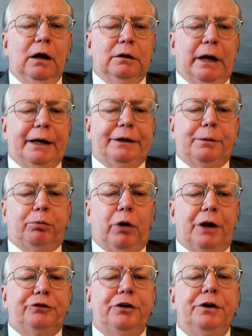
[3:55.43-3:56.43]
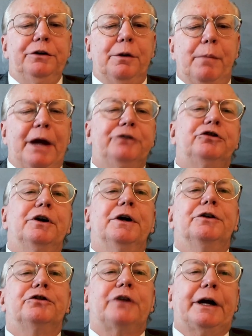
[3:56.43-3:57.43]
like depression, dementia,
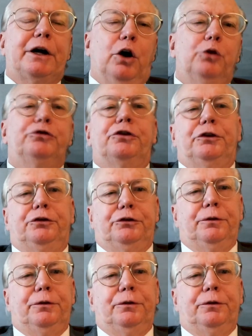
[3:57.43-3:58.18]
and psychosis.